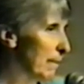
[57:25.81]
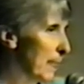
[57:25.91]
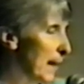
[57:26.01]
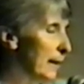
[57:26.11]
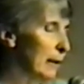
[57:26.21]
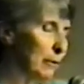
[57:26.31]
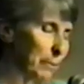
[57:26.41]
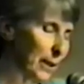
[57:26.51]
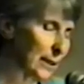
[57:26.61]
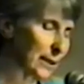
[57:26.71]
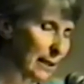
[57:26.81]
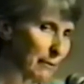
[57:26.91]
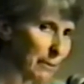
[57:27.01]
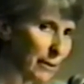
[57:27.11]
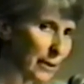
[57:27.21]
They repressed that
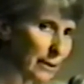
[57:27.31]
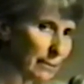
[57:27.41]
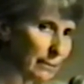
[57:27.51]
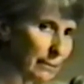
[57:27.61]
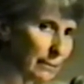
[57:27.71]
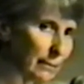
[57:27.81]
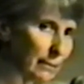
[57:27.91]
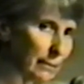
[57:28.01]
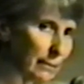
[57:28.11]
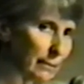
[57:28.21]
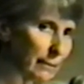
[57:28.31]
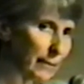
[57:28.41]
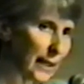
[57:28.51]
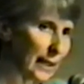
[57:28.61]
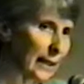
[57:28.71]
report.
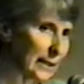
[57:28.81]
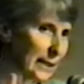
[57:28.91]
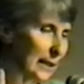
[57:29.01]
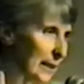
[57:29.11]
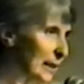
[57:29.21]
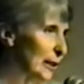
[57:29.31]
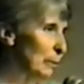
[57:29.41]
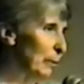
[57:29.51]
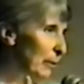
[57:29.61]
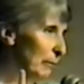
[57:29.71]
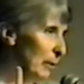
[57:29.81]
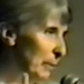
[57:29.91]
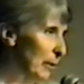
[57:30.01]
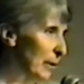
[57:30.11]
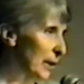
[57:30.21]
They said this
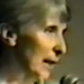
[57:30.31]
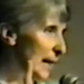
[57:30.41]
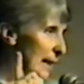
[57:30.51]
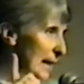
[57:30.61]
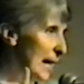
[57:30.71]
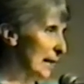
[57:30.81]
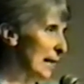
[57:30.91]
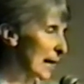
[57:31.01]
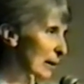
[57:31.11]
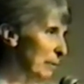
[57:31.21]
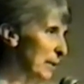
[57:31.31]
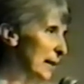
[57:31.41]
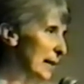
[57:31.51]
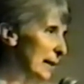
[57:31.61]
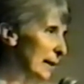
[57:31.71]
report cannot
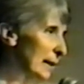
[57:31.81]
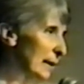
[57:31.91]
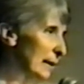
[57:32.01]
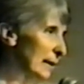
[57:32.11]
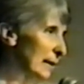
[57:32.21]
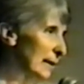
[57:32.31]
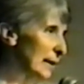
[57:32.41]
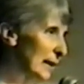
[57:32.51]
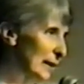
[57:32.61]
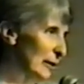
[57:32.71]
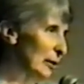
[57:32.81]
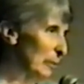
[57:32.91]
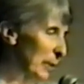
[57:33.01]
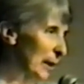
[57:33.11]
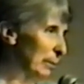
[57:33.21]
be sent to the
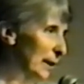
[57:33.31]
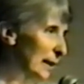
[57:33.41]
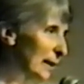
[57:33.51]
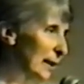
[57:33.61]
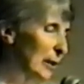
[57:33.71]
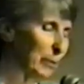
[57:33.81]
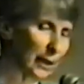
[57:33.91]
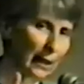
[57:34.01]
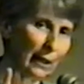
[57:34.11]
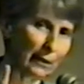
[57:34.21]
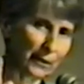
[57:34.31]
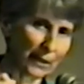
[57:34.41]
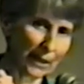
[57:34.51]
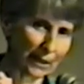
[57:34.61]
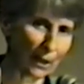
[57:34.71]
public because
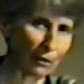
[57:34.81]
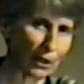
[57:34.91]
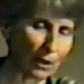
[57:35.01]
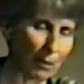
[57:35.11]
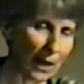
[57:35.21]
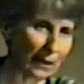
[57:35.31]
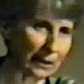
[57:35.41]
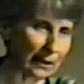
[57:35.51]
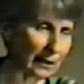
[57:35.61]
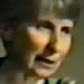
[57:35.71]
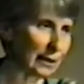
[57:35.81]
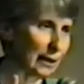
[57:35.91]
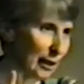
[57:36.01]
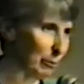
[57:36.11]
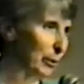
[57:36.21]
in talking about this,
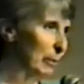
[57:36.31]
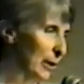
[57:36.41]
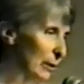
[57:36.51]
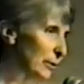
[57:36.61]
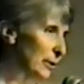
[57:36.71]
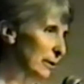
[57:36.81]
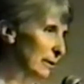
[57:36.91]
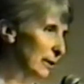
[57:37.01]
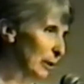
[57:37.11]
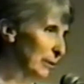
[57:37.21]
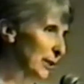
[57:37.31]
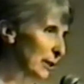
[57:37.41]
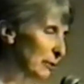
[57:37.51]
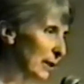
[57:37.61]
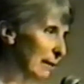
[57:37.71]
it promotes
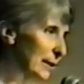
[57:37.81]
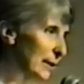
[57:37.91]
homosexuality.